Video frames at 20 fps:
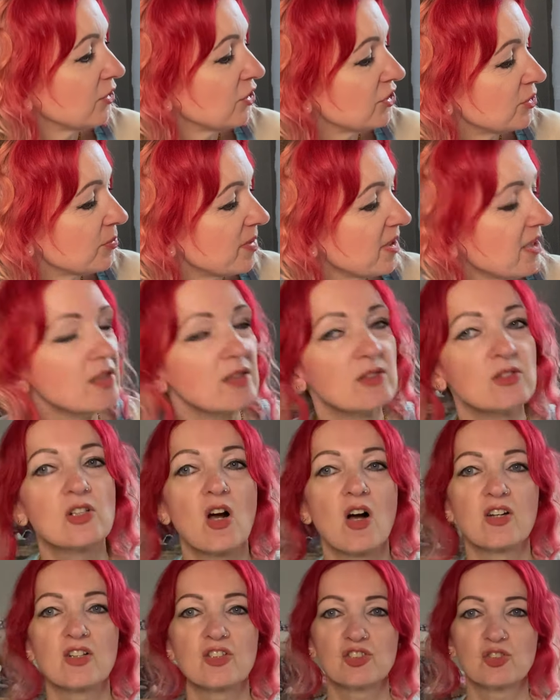be
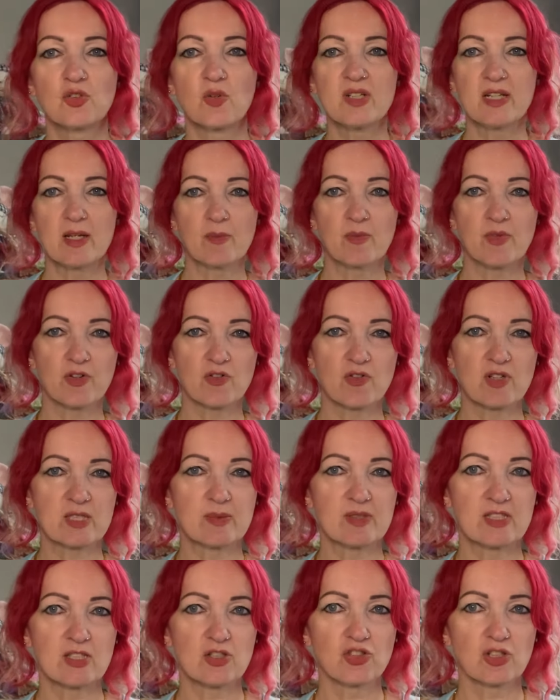kind of join in with
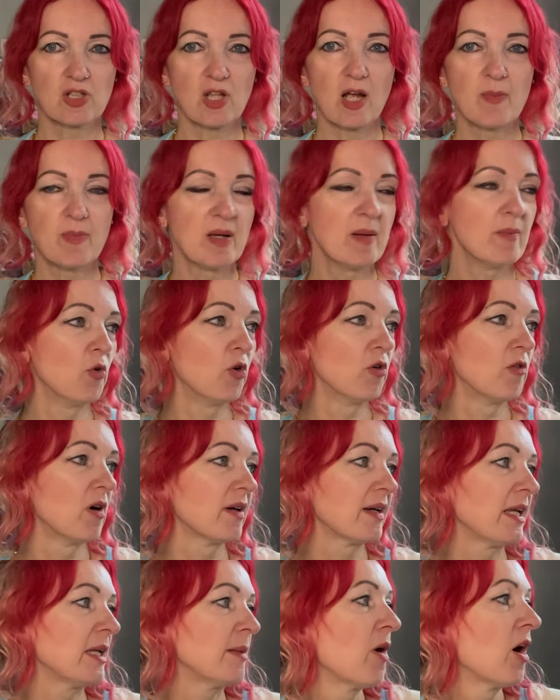Christmas in July a bit more? I'll
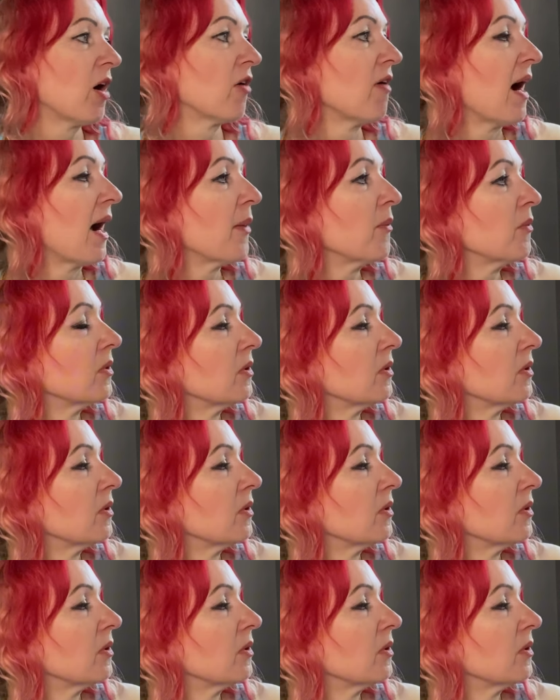keep her out.